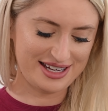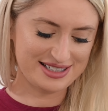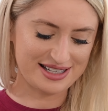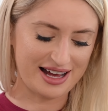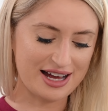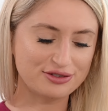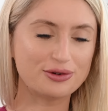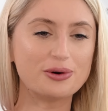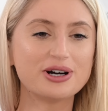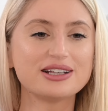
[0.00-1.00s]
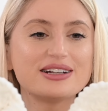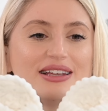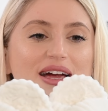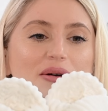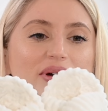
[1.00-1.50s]
yes, I've ordered
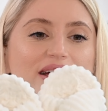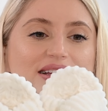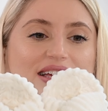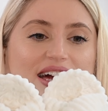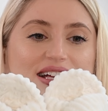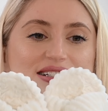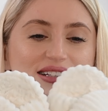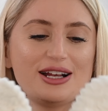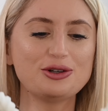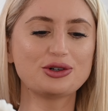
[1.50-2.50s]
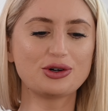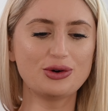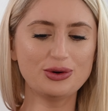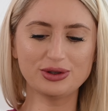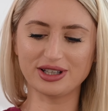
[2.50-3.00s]
them, and yes, they look
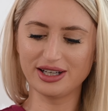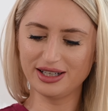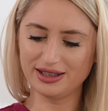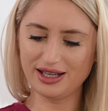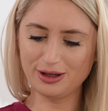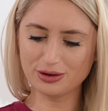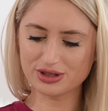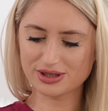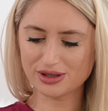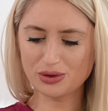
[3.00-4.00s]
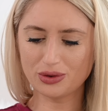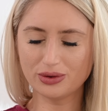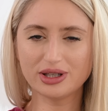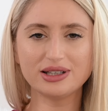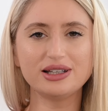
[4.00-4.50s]
good. They look so
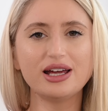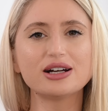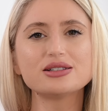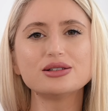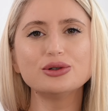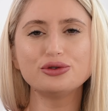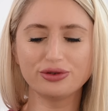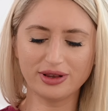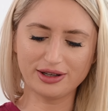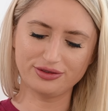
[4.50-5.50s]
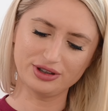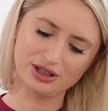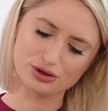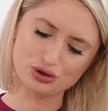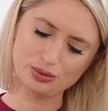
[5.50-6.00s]
good and they are so fluffy. They
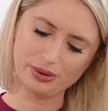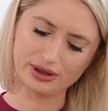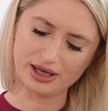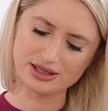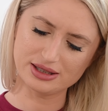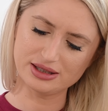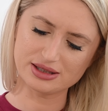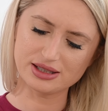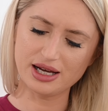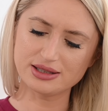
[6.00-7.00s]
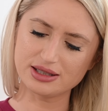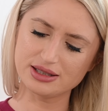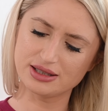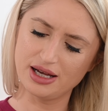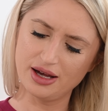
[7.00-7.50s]
are super nice. The size
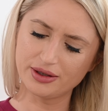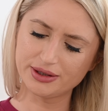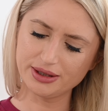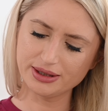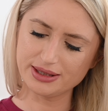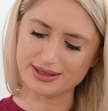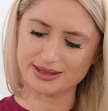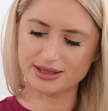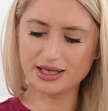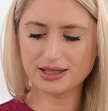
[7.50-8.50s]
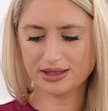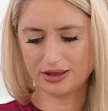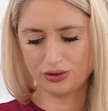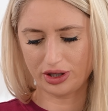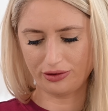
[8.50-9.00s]
is 36
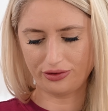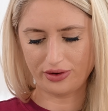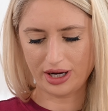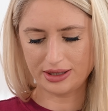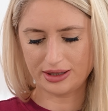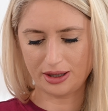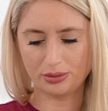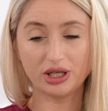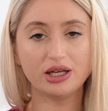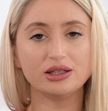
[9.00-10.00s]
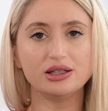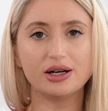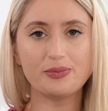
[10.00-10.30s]
and you can find them in